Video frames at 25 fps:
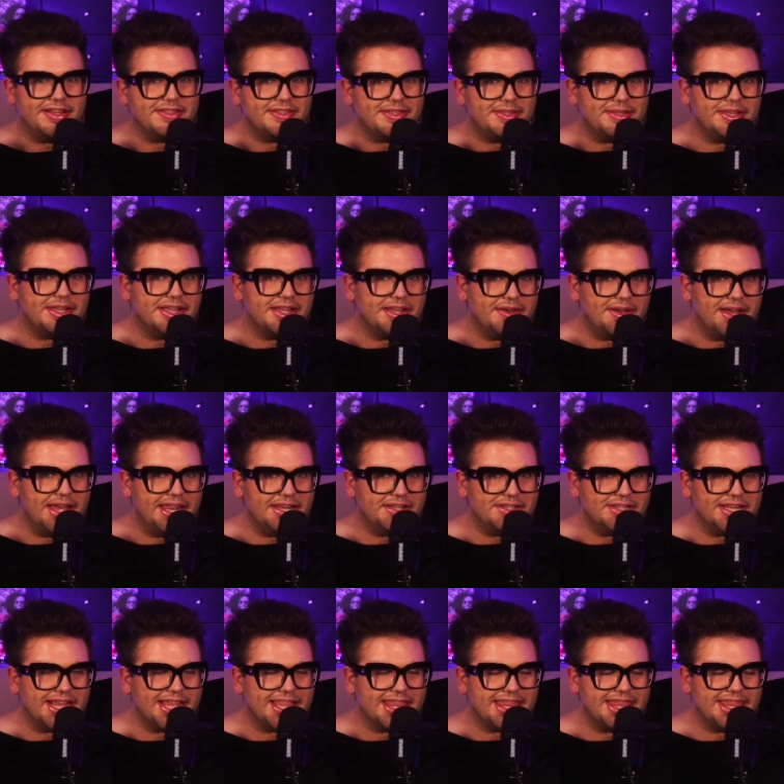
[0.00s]
So you can go ahead and
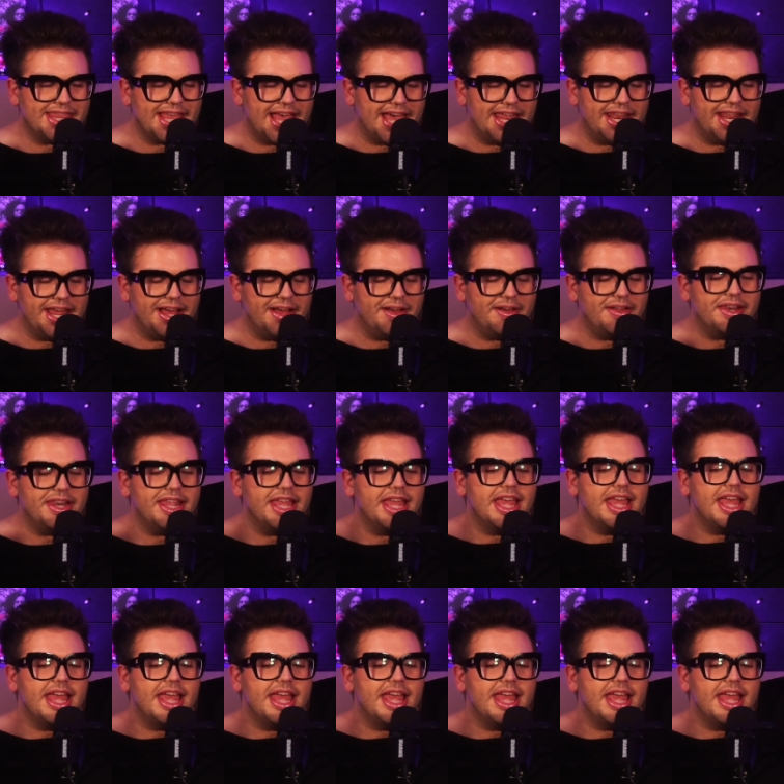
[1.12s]
check that out.